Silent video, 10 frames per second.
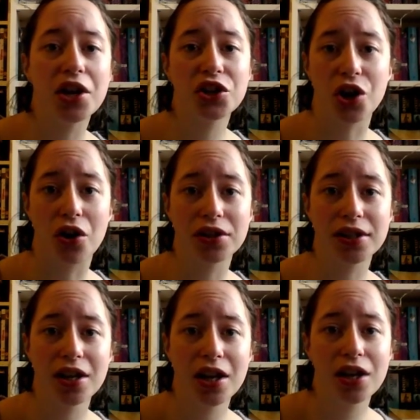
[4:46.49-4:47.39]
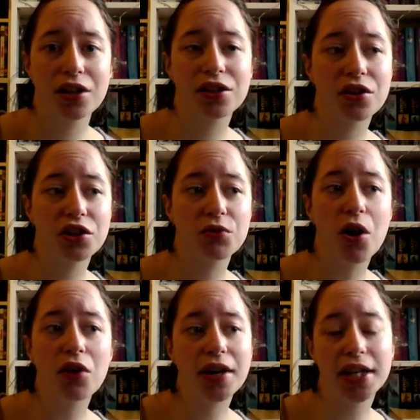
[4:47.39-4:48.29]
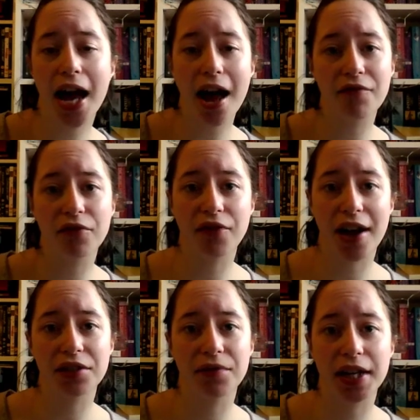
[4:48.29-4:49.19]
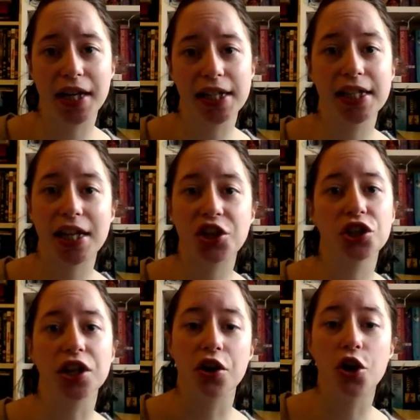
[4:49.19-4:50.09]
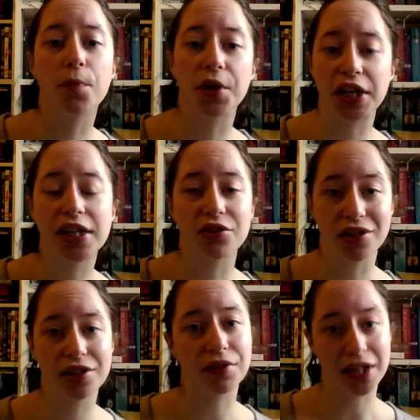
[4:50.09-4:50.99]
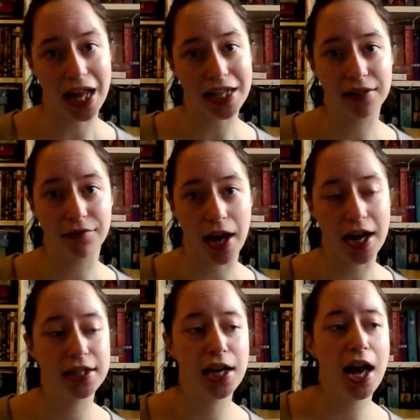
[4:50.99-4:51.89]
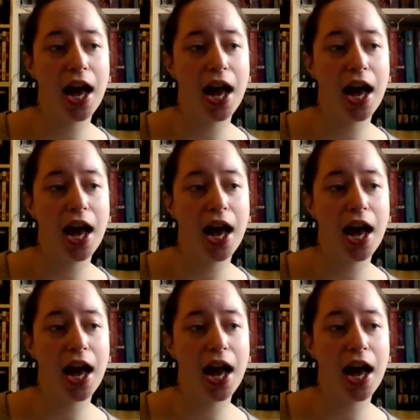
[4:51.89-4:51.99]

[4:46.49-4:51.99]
Earnshaws. So you already have the fact that he's essentially a nobody, so it's the class divide,